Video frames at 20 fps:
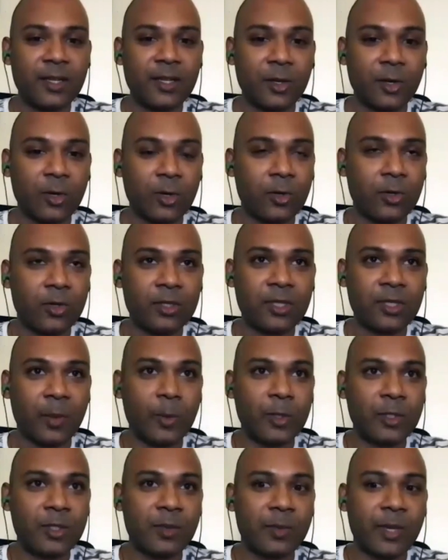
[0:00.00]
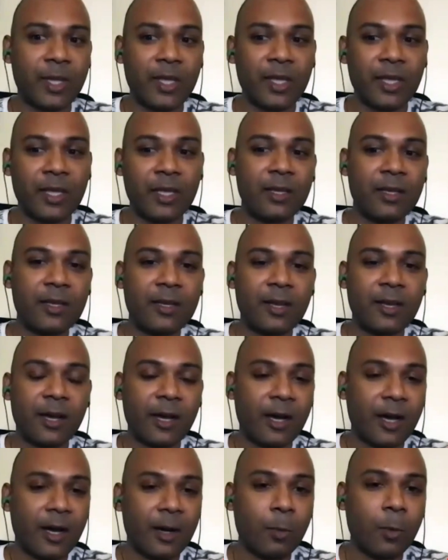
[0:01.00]
you know, supposed to be
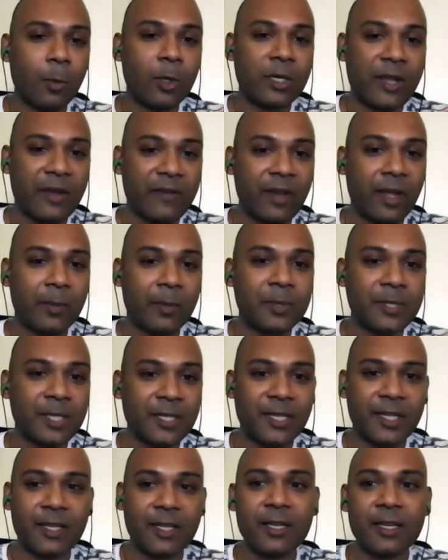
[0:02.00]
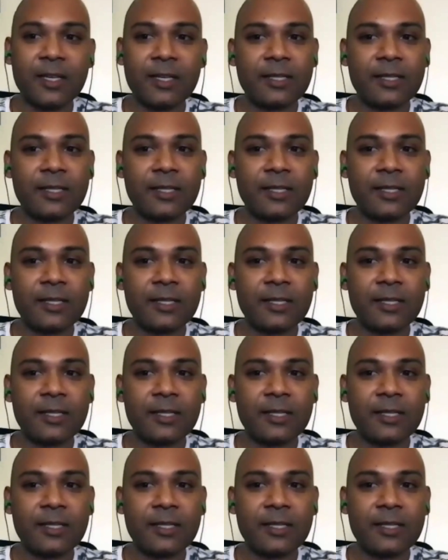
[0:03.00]
a more developed city.